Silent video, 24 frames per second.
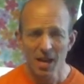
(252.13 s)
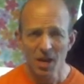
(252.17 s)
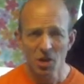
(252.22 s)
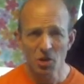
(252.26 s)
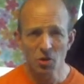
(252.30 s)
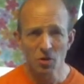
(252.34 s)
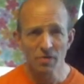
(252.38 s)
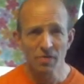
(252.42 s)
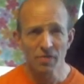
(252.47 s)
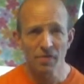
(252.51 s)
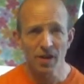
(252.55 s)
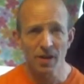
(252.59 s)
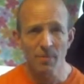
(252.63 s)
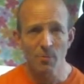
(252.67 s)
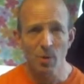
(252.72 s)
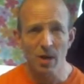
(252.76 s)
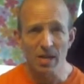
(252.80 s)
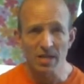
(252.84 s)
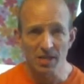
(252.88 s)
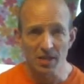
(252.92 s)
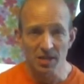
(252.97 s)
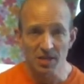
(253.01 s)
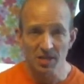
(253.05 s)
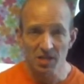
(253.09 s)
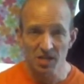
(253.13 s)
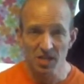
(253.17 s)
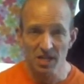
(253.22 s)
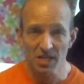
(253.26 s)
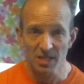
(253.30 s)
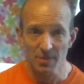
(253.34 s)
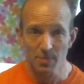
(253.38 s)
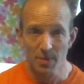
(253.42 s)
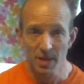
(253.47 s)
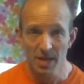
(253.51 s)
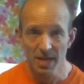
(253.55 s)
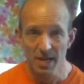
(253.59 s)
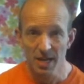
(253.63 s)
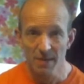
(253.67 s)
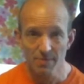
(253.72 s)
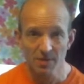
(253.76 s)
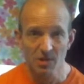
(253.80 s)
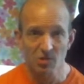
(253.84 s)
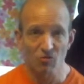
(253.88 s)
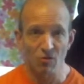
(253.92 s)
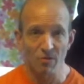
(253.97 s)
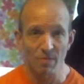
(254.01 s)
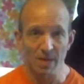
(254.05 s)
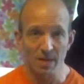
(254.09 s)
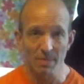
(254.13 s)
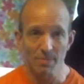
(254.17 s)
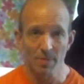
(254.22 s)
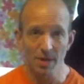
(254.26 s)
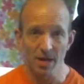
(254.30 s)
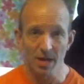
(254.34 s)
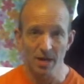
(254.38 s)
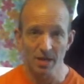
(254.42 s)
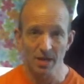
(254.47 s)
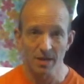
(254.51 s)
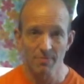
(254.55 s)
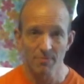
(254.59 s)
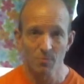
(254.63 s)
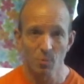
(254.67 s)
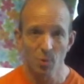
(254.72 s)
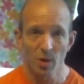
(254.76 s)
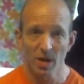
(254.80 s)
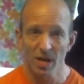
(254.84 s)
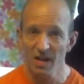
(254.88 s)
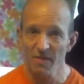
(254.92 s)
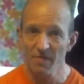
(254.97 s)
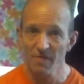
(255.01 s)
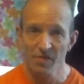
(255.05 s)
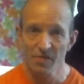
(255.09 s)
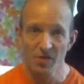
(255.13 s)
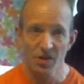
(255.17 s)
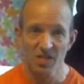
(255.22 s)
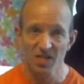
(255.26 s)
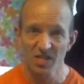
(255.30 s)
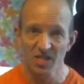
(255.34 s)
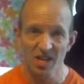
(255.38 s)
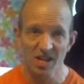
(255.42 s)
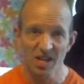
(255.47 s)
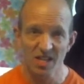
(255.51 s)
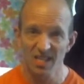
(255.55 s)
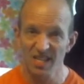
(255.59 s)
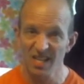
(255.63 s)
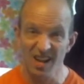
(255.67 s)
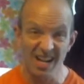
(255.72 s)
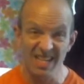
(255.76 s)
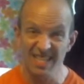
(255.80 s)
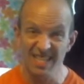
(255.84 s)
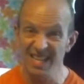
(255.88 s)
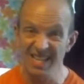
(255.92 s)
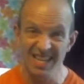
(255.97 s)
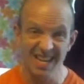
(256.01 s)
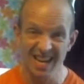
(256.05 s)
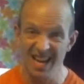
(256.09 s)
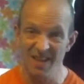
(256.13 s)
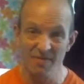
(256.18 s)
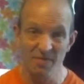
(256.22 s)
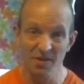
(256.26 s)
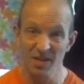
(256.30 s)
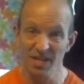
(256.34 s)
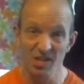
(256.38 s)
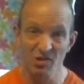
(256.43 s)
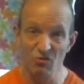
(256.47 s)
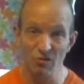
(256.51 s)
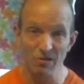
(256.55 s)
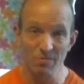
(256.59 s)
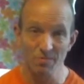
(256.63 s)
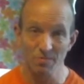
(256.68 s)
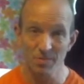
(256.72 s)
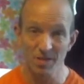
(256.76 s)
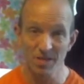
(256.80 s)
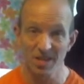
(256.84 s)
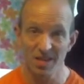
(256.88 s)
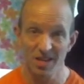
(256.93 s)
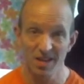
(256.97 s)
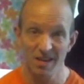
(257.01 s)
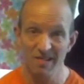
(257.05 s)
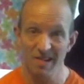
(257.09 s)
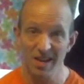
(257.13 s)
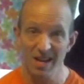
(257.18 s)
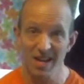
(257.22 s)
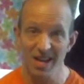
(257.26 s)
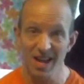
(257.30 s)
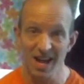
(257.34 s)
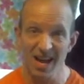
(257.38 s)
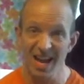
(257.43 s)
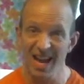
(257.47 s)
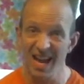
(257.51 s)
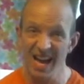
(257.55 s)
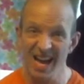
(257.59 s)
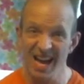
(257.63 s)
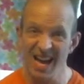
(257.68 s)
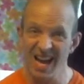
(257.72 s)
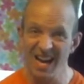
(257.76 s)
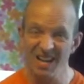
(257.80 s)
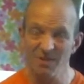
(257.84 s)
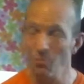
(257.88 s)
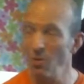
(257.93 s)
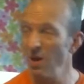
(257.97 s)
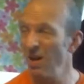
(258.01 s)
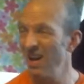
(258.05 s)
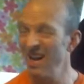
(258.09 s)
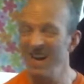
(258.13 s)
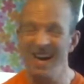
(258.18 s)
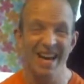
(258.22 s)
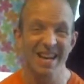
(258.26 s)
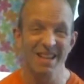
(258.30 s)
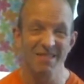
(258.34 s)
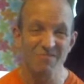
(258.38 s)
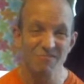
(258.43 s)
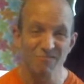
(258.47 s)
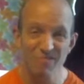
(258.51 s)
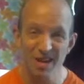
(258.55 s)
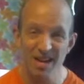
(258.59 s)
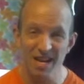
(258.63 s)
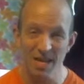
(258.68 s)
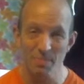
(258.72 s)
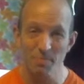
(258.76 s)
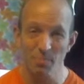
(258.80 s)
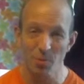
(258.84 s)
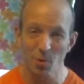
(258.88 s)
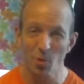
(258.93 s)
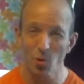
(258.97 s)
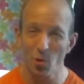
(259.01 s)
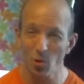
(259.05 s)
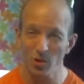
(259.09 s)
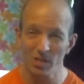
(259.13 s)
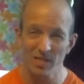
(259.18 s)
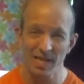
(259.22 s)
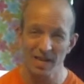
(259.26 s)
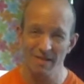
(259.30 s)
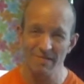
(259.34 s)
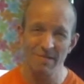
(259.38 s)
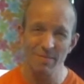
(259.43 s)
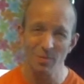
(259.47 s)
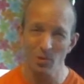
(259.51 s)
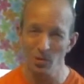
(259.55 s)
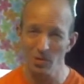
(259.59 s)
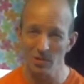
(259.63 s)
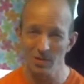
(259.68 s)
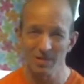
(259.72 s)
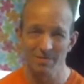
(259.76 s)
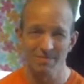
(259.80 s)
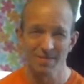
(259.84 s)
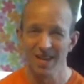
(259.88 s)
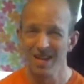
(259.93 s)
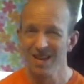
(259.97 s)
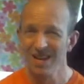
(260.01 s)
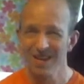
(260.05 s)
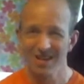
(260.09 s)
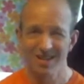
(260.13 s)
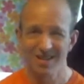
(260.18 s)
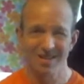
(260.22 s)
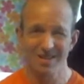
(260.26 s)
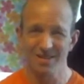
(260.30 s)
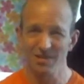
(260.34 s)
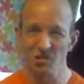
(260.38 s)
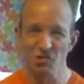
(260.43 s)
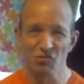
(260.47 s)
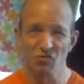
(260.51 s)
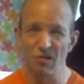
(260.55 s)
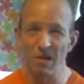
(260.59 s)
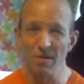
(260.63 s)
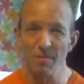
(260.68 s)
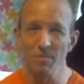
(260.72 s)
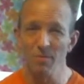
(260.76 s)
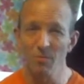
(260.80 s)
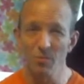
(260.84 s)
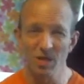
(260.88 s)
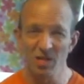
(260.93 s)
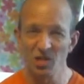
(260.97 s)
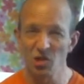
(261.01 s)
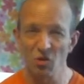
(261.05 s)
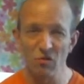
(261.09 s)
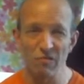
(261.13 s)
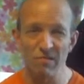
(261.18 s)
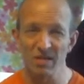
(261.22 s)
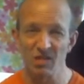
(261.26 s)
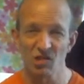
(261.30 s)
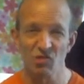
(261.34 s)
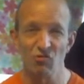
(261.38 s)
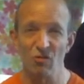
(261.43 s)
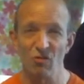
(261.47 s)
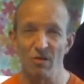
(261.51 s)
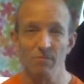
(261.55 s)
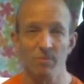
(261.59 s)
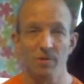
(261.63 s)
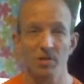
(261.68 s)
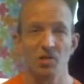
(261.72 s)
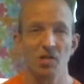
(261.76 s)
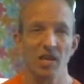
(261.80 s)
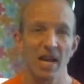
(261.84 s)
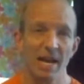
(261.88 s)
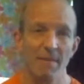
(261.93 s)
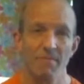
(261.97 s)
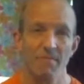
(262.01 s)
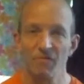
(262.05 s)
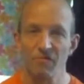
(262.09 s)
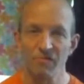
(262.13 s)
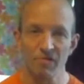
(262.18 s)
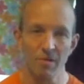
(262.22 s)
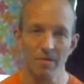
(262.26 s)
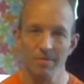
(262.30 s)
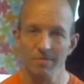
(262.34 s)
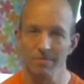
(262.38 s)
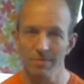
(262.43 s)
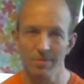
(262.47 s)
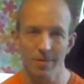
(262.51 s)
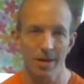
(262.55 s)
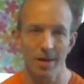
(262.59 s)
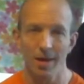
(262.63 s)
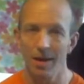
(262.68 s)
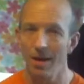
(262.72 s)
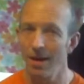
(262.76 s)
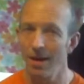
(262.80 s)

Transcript: you can find ways you can start to pick up the drumming bug. When I first started, I didn't have any drums. All right, I had a really poor, terrible little drum with Taurus drum, which came from